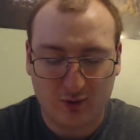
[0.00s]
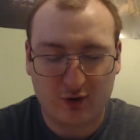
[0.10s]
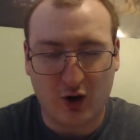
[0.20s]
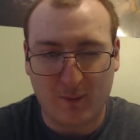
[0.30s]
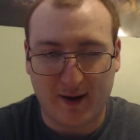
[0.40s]

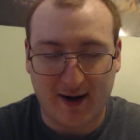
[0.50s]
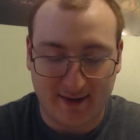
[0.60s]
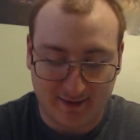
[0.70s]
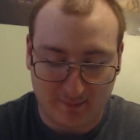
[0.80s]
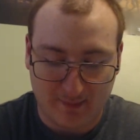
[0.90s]
Go
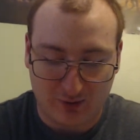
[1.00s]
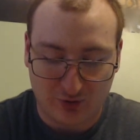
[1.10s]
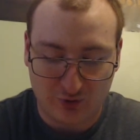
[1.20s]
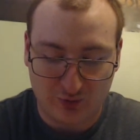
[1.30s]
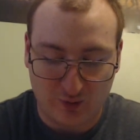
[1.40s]
on about
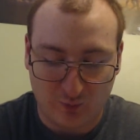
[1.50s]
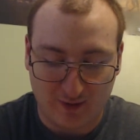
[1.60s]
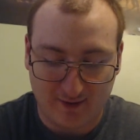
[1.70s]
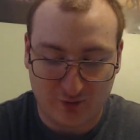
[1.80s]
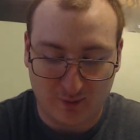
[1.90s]
who and what
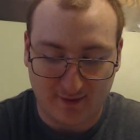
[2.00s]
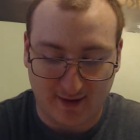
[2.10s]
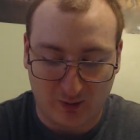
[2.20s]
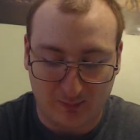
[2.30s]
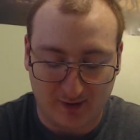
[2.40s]
is going to
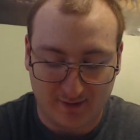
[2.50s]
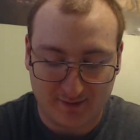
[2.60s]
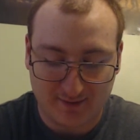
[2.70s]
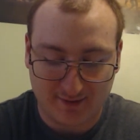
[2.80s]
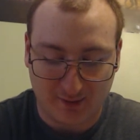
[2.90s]
help us,
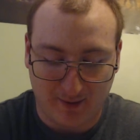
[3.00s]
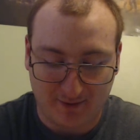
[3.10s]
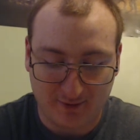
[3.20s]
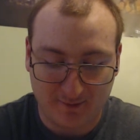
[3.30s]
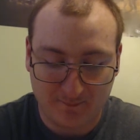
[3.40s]
said
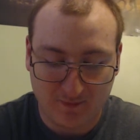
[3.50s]
Amanda.